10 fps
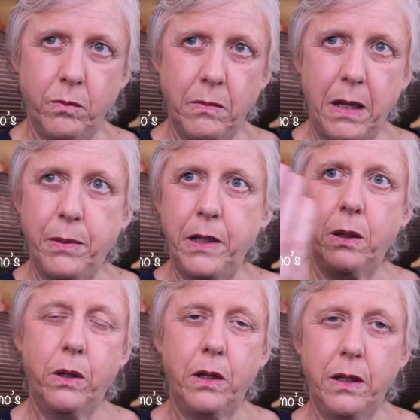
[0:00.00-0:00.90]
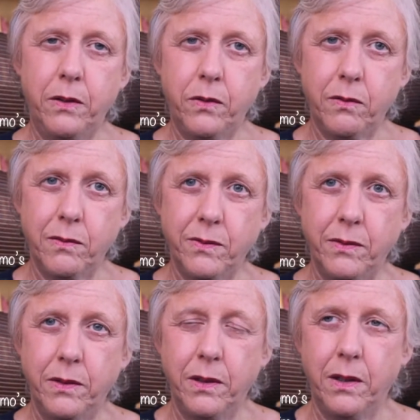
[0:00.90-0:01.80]
Anybody know what it is?
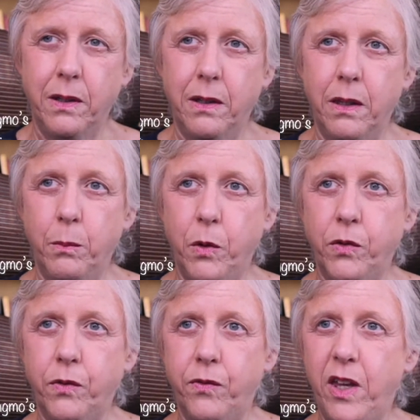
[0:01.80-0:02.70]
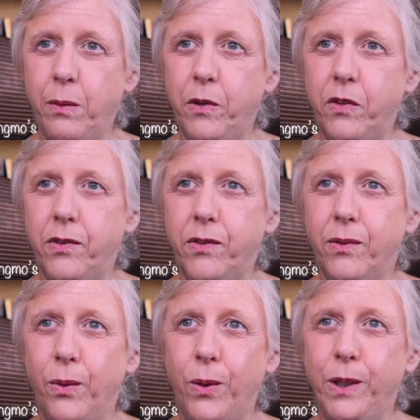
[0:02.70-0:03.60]
The most famous
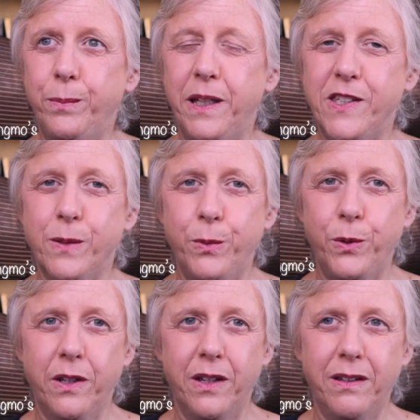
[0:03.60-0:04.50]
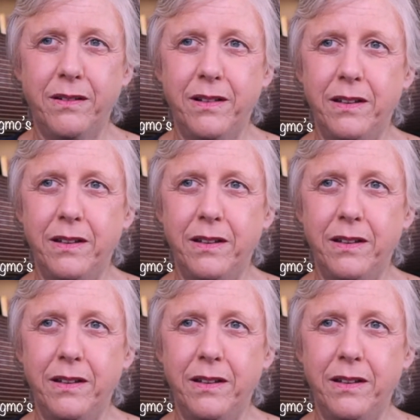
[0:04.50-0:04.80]
holy place in Bhutan,